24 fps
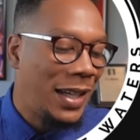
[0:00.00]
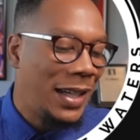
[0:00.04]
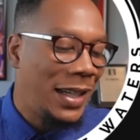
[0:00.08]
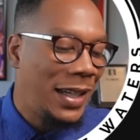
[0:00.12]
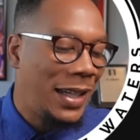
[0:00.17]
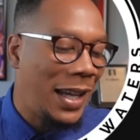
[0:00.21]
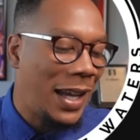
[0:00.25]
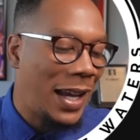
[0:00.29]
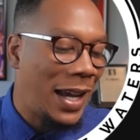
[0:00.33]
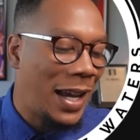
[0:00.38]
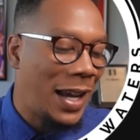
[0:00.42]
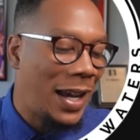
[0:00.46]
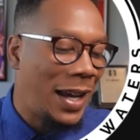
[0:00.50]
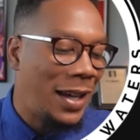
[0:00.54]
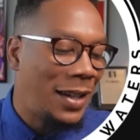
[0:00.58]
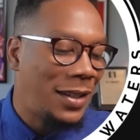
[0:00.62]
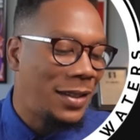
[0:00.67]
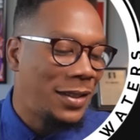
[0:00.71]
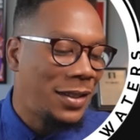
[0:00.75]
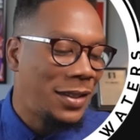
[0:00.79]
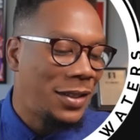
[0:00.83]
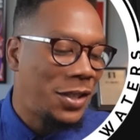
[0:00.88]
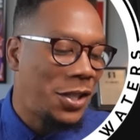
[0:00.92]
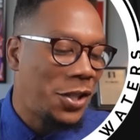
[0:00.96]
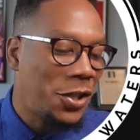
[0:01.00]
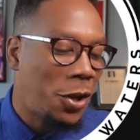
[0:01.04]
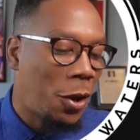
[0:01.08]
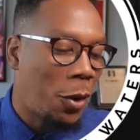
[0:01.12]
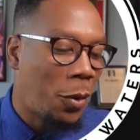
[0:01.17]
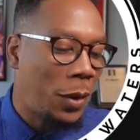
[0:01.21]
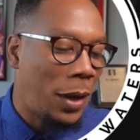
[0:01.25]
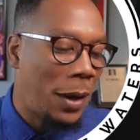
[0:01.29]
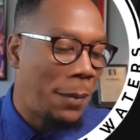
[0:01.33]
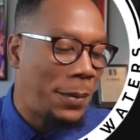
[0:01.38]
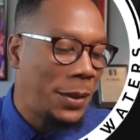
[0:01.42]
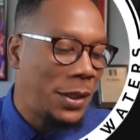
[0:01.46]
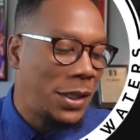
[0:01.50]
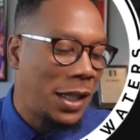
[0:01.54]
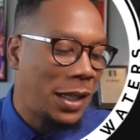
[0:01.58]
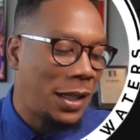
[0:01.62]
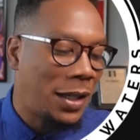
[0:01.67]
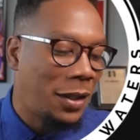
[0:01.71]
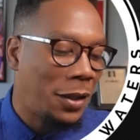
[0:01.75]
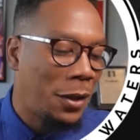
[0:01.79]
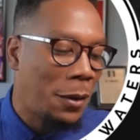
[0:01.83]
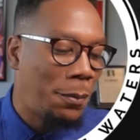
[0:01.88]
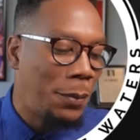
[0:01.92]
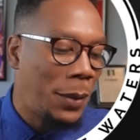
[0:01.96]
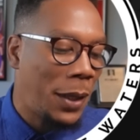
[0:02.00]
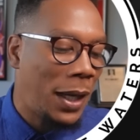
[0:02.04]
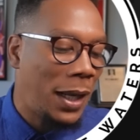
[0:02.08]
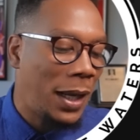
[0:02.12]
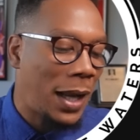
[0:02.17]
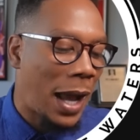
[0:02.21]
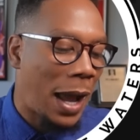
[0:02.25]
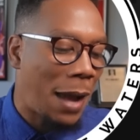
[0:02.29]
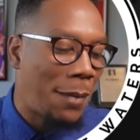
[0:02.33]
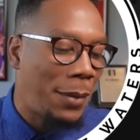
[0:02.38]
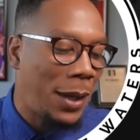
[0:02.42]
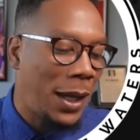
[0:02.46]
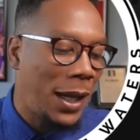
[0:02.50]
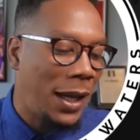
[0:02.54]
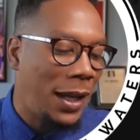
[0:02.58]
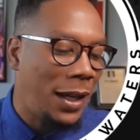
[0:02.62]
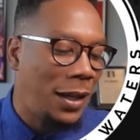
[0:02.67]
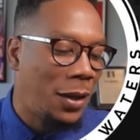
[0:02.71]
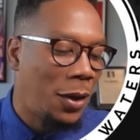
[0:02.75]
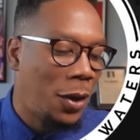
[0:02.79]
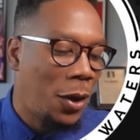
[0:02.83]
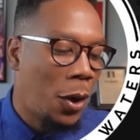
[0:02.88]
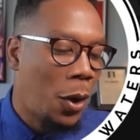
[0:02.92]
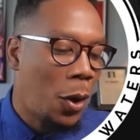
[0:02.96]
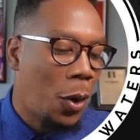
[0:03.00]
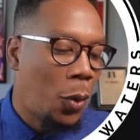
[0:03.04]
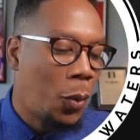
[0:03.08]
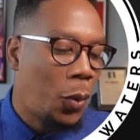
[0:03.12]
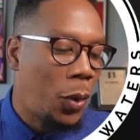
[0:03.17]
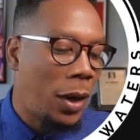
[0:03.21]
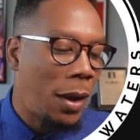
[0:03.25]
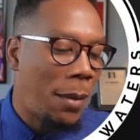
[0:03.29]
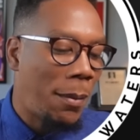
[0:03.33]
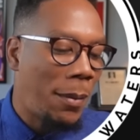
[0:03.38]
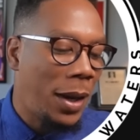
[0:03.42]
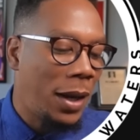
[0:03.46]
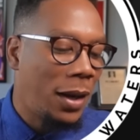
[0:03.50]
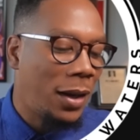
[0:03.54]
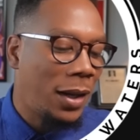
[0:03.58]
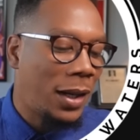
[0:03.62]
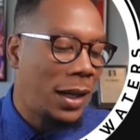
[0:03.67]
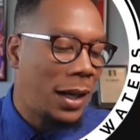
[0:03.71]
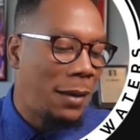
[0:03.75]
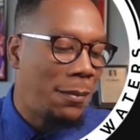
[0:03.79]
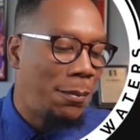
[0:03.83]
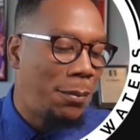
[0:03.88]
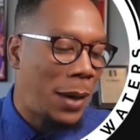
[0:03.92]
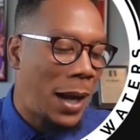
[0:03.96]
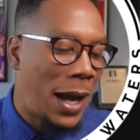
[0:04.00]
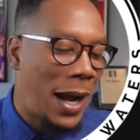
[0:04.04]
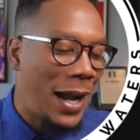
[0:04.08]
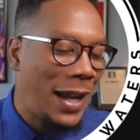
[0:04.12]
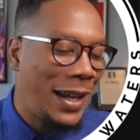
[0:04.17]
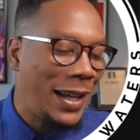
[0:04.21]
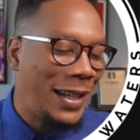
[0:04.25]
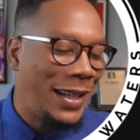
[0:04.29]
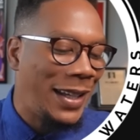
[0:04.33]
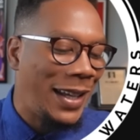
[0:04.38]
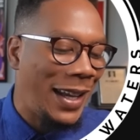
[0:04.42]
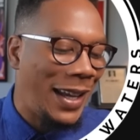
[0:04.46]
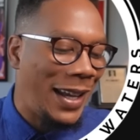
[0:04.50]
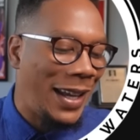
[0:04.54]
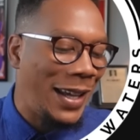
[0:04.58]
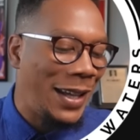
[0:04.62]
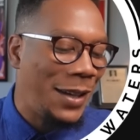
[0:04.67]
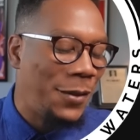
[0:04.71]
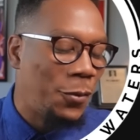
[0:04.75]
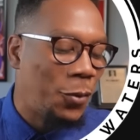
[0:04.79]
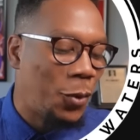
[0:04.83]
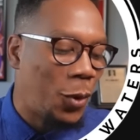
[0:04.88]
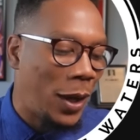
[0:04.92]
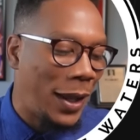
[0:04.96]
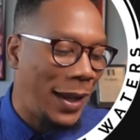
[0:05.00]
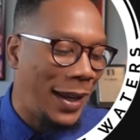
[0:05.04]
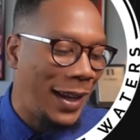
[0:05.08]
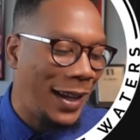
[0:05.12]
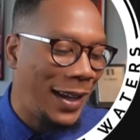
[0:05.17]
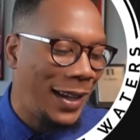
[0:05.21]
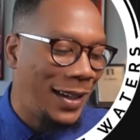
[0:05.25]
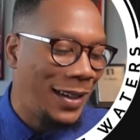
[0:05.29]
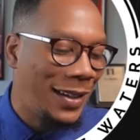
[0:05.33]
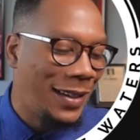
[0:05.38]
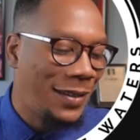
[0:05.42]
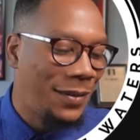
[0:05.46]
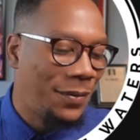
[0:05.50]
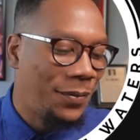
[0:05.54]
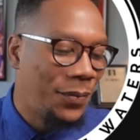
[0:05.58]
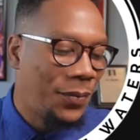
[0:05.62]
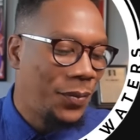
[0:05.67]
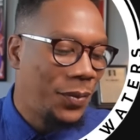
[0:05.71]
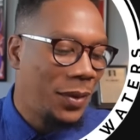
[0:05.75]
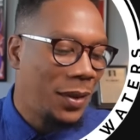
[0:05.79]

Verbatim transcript: Yeah, to no one in particular. But I mean, would America buy an in winning?